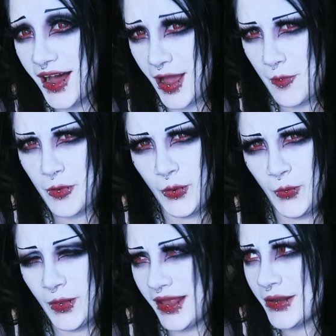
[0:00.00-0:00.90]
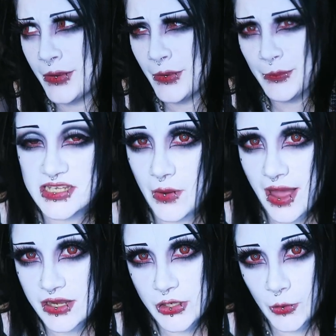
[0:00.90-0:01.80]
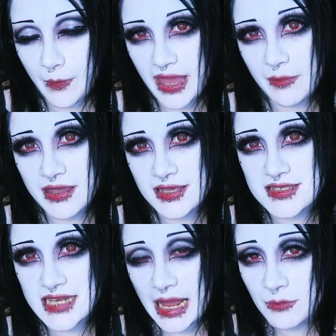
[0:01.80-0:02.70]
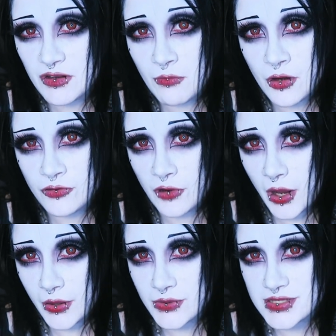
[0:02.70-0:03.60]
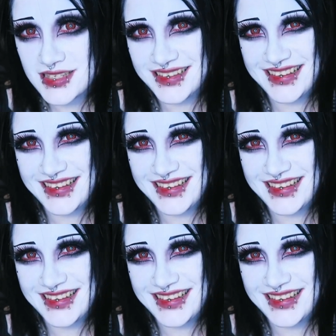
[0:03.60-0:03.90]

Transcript: I'm cool, I know. So our new baby is named Montrose.